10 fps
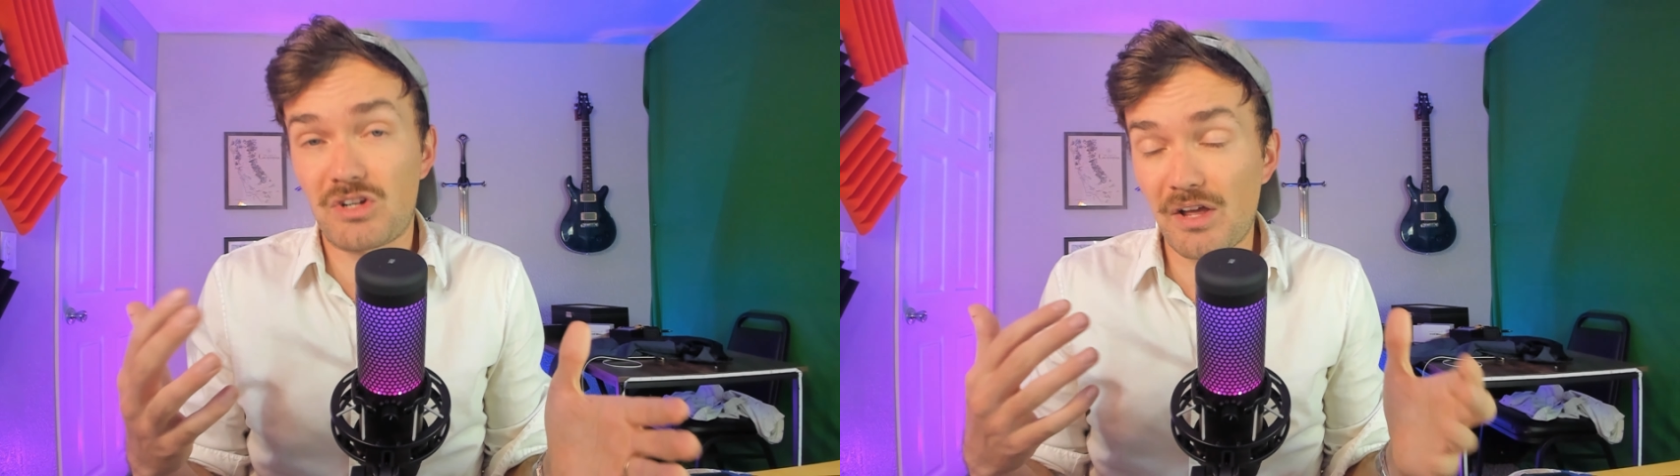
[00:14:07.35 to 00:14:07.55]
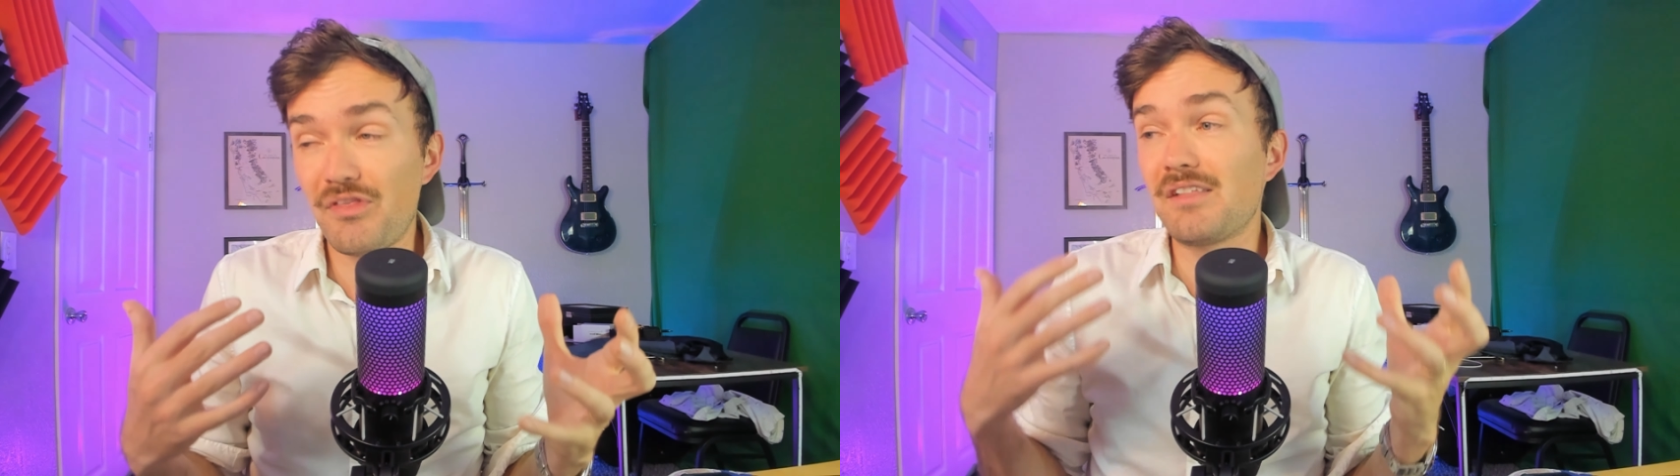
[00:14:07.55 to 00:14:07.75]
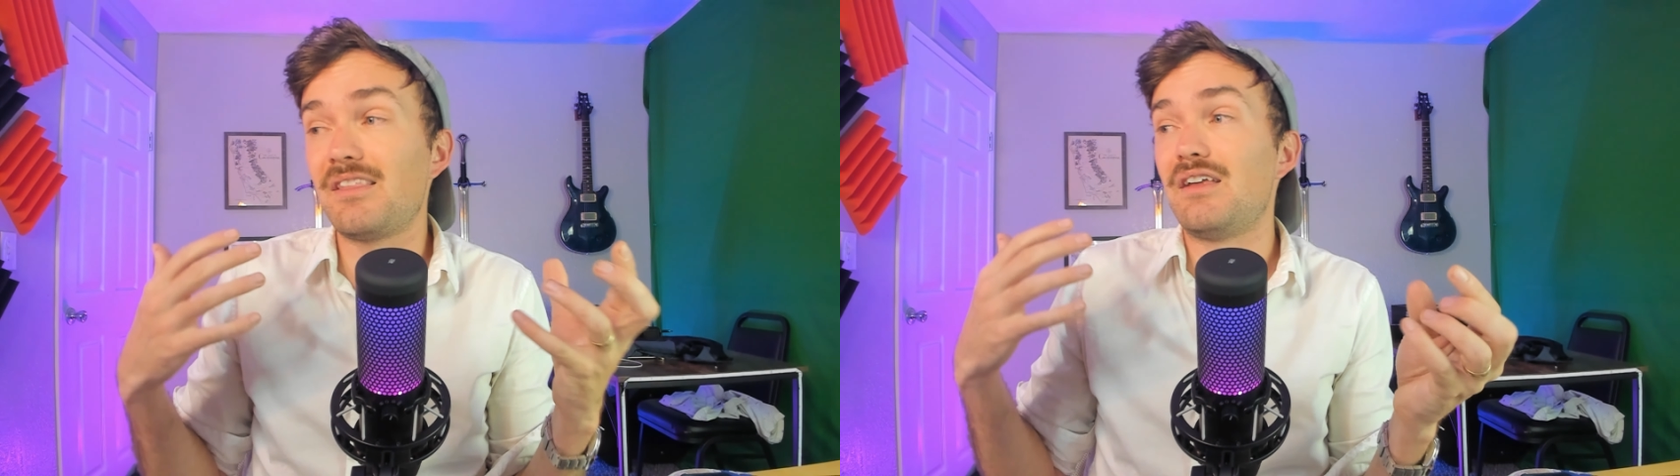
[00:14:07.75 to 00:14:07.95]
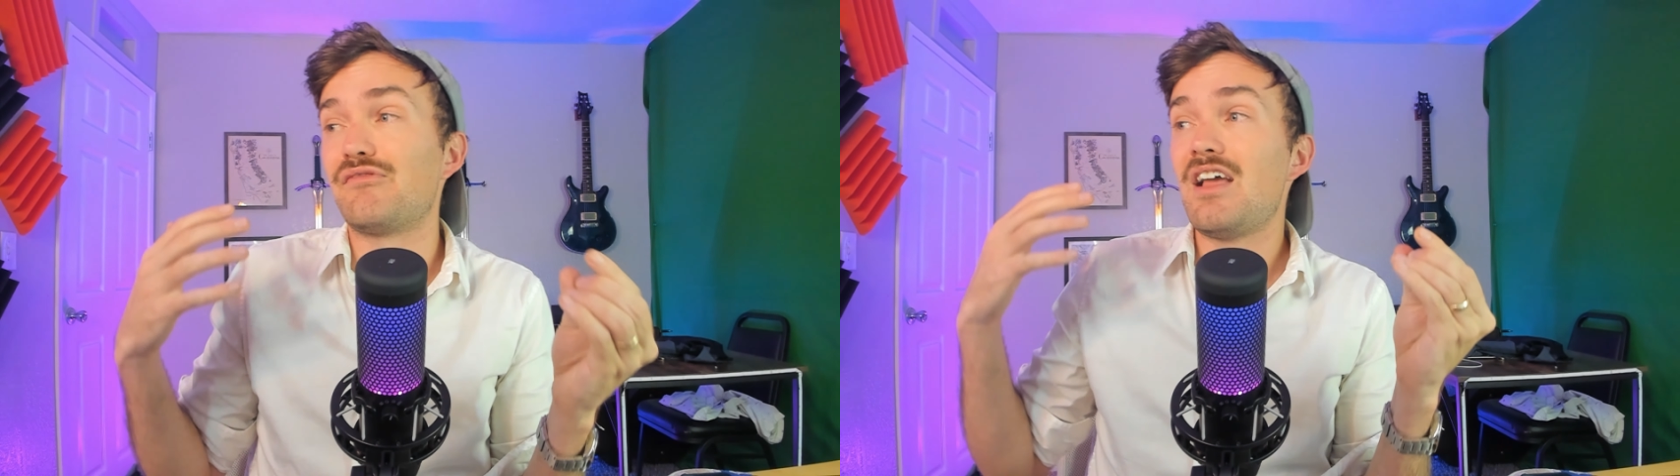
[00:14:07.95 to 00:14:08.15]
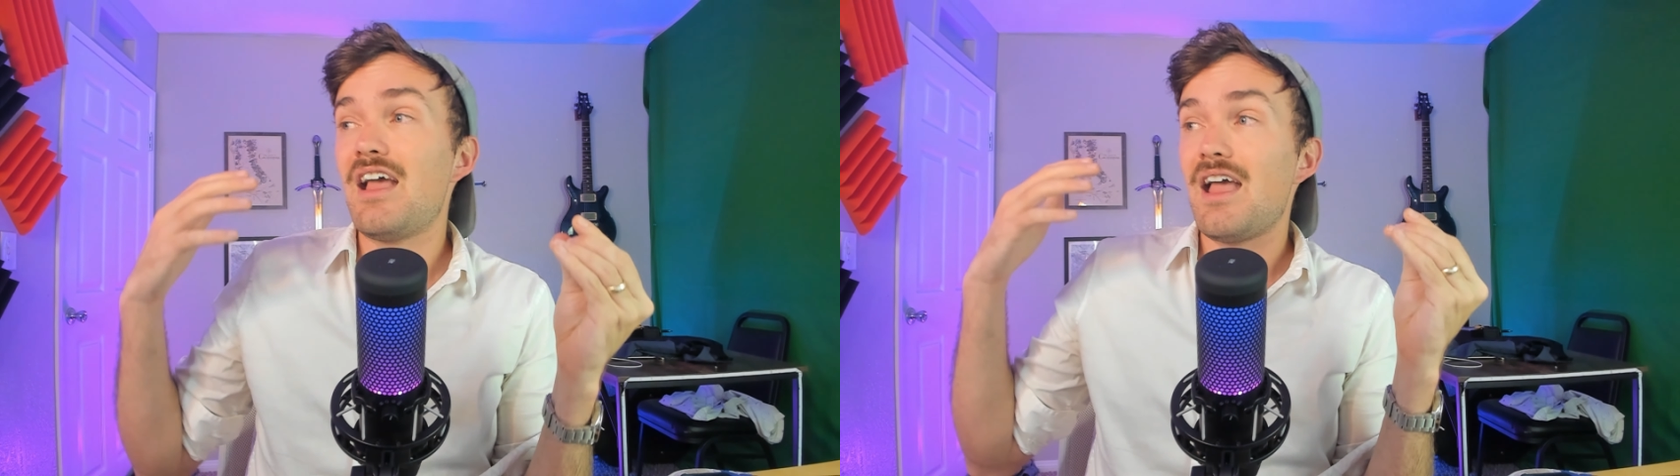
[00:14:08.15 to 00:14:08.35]
I think that if
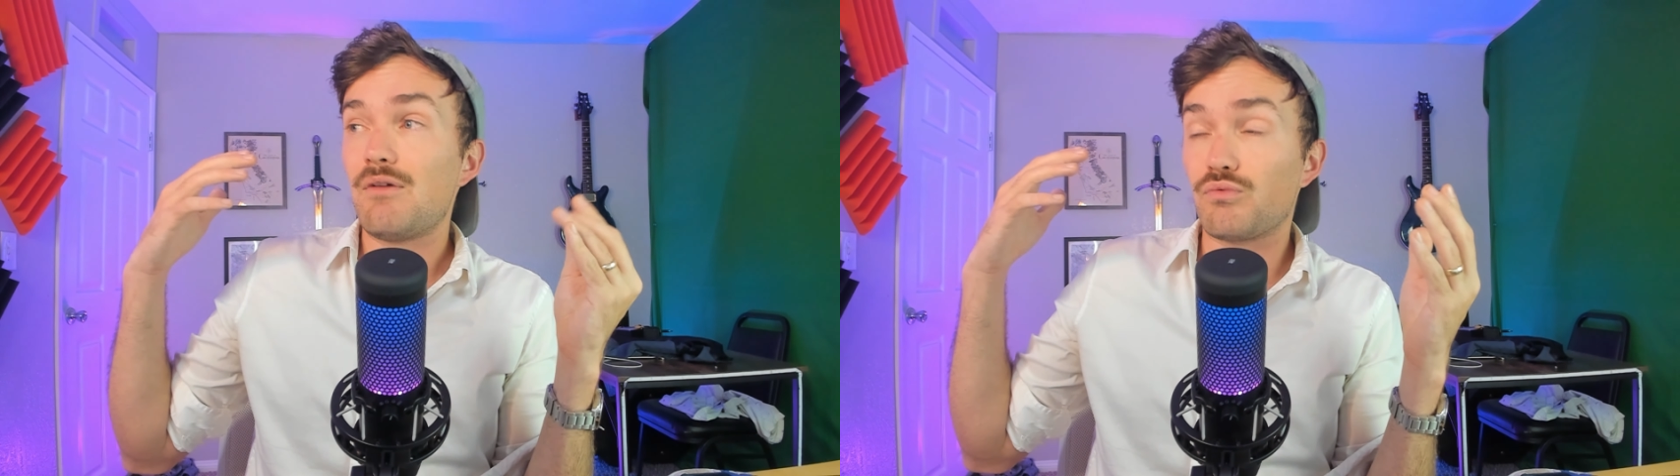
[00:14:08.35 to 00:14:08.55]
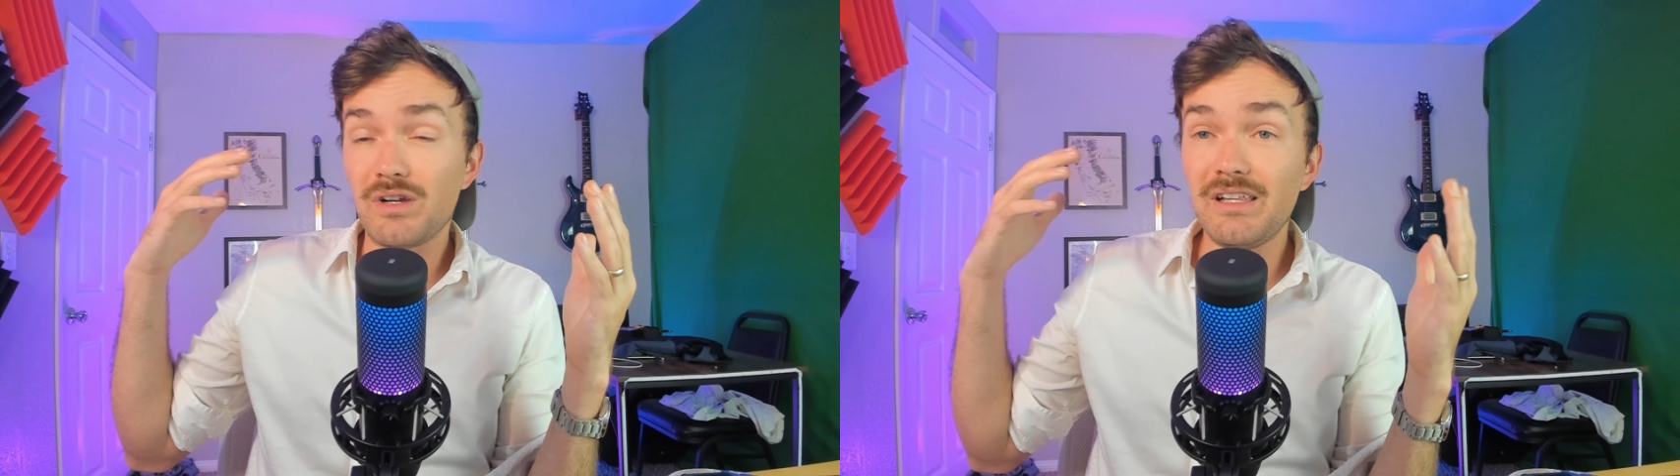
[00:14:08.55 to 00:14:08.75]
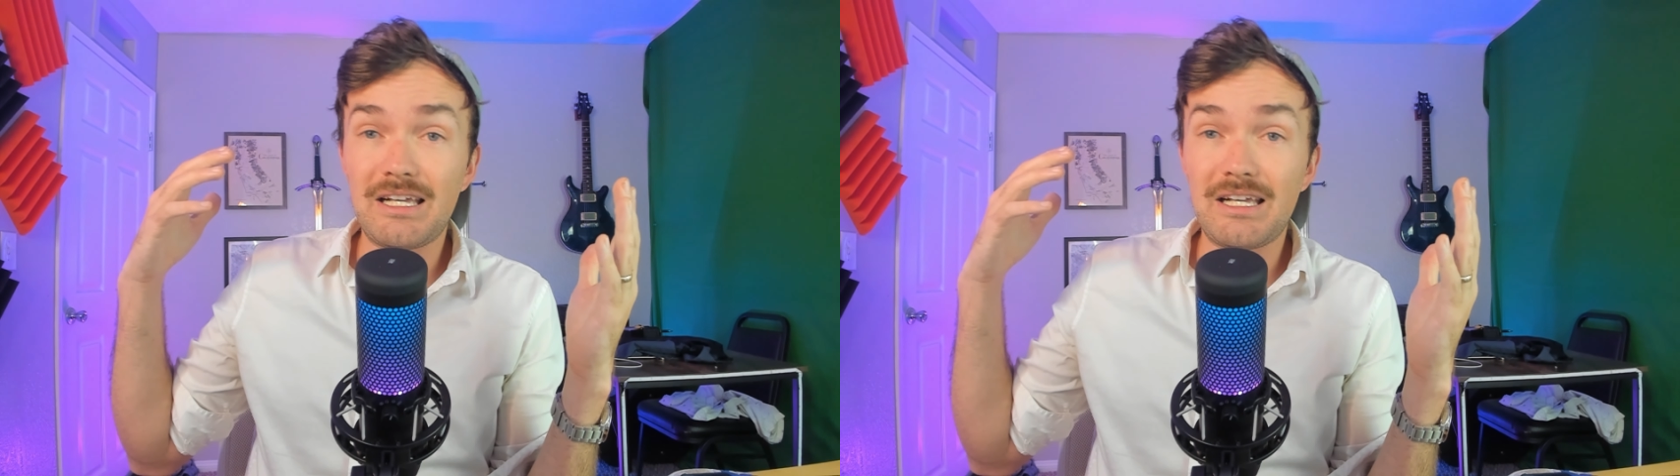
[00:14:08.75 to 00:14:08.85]
really